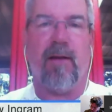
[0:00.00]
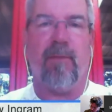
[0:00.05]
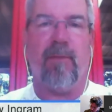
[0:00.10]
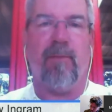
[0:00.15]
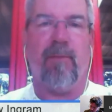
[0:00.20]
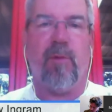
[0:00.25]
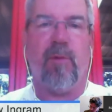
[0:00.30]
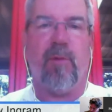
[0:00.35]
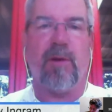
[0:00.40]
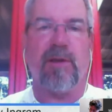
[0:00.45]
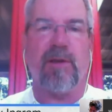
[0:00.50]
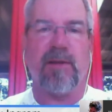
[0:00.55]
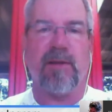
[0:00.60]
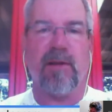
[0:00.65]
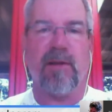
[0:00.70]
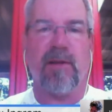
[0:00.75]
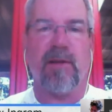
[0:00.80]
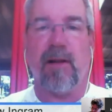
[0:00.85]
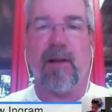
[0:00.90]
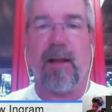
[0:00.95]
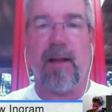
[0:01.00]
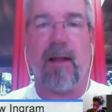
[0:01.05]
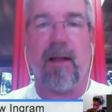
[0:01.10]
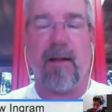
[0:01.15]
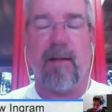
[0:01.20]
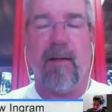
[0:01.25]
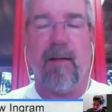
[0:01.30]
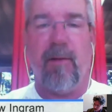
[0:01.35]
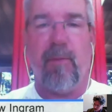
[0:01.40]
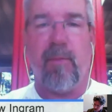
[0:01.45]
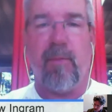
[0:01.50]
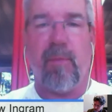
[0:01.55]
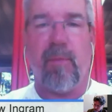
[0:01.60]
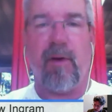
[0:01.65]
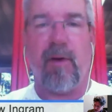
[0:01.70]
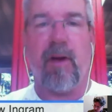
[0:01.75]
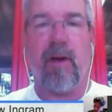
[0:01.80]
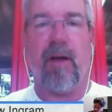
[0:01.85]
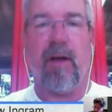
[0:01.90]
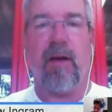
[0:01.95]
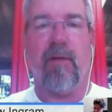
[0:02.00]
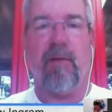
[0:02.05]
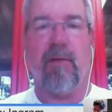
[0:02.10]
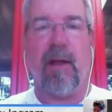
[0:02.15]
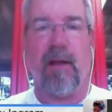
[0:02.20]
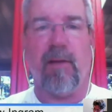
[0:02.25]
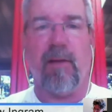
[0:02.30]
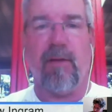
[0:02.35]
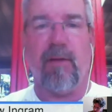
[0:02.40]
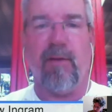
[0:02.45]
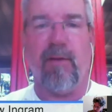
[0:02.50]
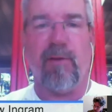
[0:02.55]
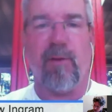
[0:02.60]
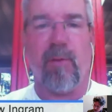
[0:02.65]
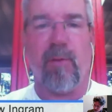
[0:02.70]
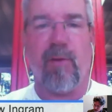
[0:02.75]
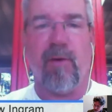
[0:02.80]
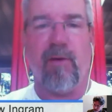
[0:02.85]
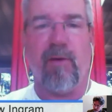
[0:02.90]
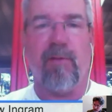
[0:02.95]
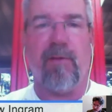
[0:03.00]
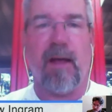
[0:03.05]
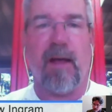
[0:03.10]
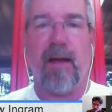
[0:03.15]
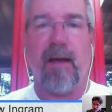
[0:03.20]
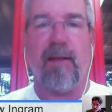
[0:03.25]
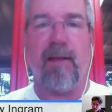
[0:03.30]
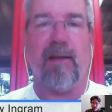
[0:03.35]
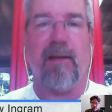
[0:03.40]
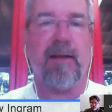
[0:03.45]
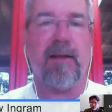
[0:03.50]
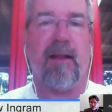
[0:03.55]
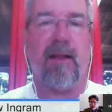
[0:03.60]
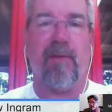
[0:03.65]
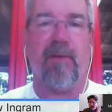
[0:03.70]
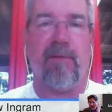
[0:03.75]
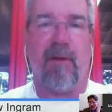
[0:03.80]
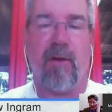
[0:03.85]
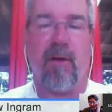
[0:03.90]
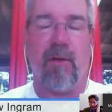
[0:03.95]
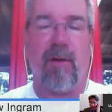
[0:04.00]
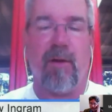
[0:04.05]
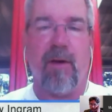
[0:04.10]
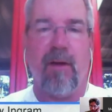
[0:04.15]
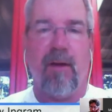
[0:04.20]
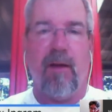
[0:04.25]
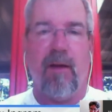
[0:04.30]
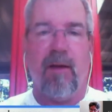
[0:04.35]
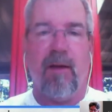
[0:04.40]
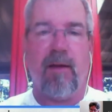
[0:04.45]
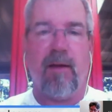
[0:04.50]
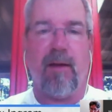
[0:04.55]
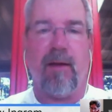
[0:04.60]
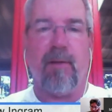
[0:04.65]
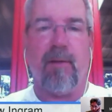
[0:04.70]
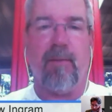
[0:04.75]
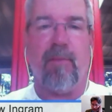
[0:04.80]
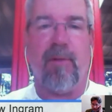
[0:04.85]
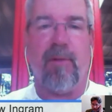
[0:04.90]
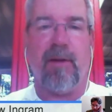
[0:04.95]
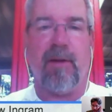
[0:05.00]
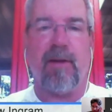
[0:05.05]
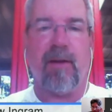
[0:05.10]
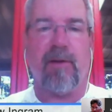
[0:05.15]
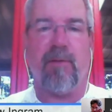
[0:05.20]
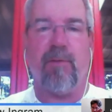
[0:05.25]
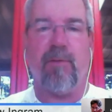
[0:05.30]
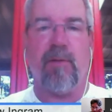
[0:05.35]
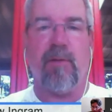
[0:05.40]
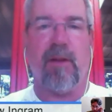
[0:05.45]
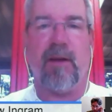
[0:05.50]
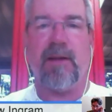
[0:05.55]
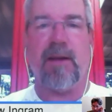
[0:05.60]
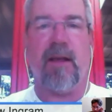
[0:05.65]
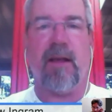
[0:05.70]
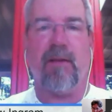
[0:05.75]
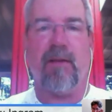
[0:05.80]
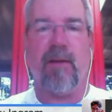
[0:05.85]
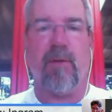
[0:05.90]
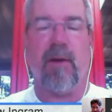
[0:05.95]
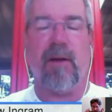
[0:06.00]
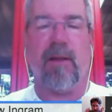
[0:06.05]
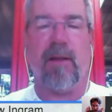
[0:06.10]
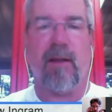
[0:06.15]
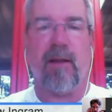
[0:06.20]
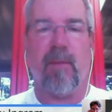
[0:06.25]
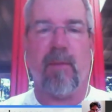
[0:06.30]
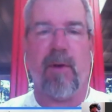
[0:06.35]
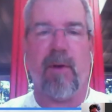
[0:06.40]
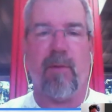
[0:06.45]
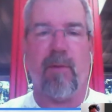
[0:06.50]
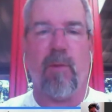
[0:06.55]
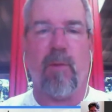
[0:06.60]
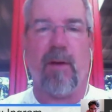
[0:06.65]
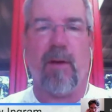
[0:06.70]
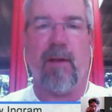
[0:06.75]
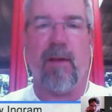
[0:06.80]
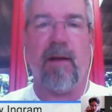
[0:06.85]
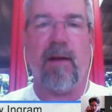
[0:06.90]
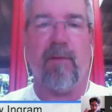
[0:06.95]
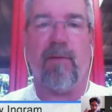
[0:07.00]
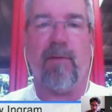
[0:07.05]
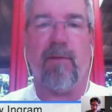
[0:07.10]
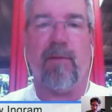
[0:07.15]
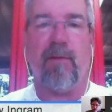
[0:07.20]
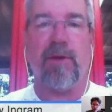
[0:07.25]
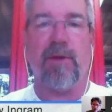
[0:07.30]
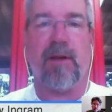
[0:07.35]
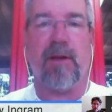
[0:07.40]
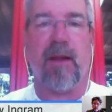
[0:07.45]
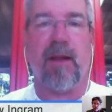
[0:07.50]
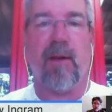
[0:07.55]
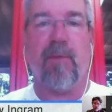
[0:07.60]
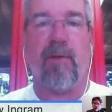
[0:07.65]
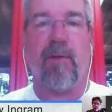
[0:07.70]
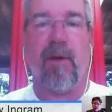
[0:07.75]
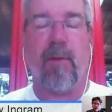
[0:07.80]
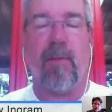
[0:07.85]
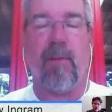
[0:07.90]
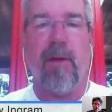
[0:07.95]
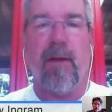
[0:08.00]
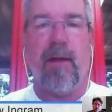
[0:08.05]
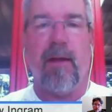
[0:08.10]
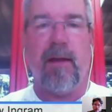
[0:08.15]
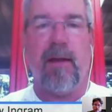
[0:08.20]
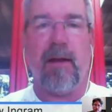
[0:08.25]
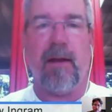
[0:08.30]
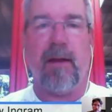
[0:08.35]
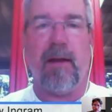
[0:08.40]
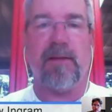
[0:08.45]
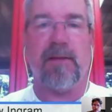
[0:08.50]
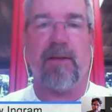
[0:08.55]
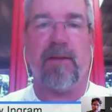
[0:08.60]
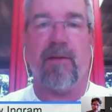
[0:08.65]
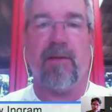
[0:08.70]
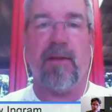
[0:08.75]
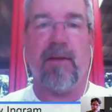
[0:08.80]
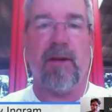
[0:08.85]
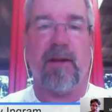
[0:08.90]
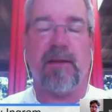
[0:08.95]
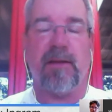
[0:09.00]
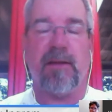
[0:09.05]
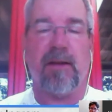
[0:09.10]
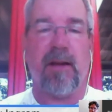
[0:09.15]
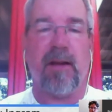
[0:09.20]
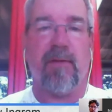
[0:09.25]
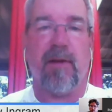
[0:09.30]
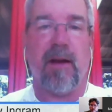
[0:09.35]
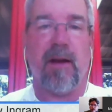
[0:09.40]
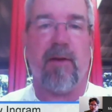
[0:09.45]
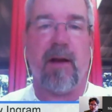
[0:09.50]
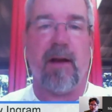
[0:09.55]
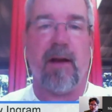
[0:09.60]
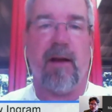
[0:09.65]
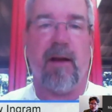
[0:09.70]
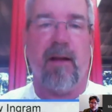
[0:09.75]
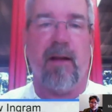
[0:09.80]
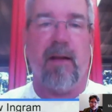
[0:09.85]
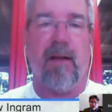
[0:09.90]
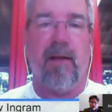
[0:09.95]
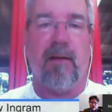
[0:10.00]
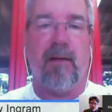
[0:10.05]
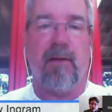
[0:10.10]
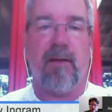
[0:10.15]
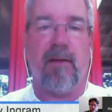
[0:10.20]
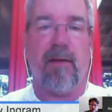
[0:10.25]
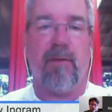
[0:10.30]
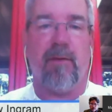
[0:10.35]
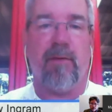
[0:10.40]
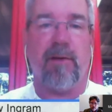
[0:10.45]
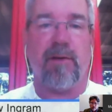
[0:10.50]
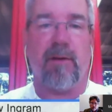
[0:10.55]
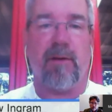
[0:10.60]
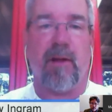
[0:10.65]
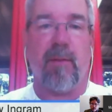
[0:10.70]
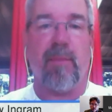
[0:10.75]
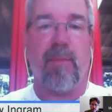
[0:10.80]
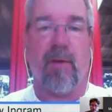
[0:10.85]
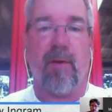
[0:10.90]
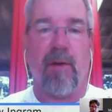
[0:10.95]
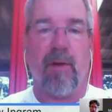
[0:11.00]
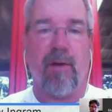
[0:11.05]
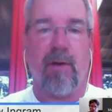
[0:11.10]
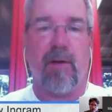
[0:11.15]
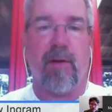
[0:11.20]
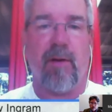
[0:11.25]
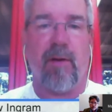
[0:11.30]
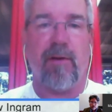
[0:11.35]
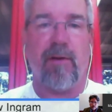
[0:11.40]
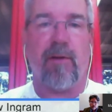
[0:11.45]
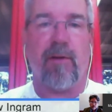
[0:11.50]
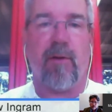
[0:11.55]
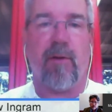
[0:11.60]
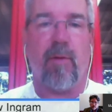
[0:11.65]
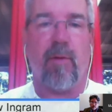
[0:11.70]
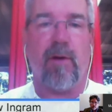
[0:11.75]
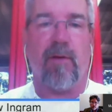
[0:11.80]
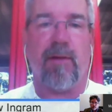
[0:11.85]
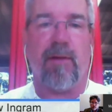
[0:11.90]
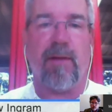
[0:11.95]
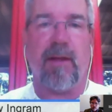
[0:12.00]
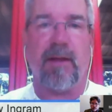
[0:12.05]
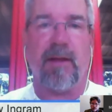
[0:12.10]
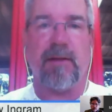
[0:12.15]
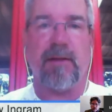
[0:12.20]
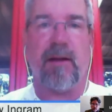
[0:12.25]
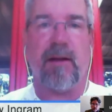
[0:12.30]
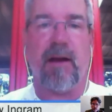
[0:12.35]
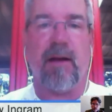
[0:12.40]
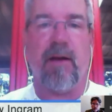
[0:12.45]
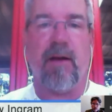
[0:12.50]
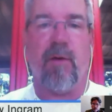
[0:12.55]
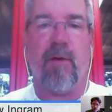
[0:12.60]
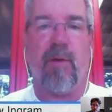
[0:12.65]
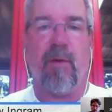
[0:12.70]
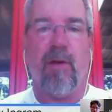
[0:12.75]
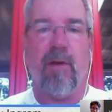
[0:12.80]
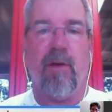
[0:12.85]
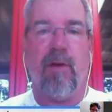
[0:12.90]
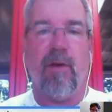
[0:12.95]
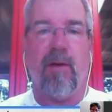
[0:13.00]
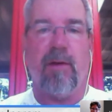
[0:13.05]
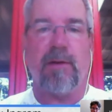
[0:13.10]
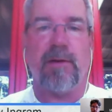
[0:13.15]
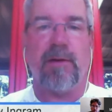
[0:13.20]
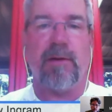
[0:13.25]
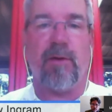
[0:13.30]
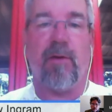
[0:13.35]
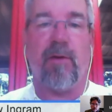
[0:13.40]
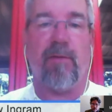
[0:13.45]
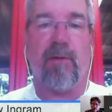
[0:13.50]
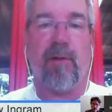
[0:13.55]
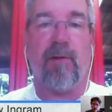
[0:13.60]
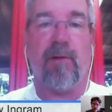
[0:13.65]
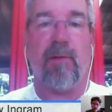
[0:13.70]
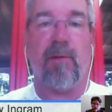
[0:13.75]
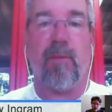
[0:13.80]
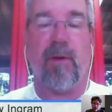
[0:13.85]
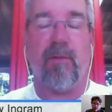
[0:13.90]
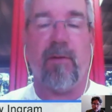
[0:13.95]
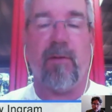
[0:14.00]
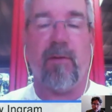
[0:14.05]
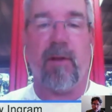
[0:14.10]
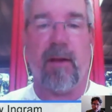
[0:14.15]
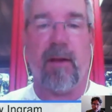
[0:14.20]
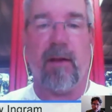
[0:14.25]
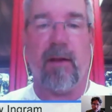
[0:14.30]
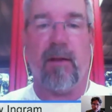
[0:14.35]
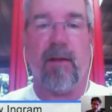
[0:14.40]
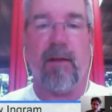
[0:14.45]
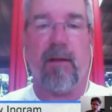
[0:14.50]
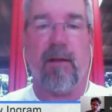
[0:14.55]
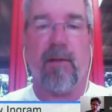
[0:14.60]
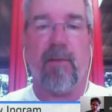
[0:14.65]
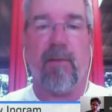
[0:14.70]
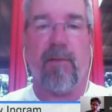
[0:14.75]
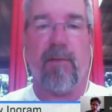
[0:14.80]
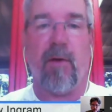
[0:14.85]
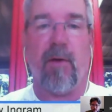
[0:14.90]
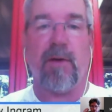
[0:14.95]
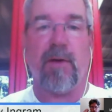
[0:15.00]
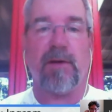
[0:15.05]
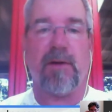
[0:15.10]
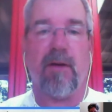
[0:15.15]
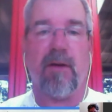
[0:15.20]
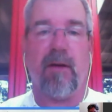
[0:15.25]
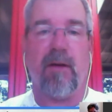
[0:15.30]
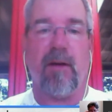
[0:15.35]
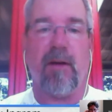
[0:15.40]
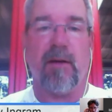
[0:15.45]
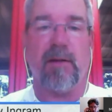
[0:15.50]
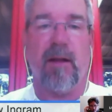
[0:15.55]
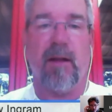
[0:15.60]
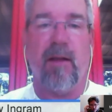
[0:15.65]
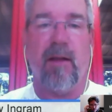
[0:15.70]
which is a little like putting on a regular news report via the telephone. It doesn't really tell you anything about where that information came from, and it certainly doesn't give any credit to the original uploader. And so one of the things that I know Storyful has been really focused on is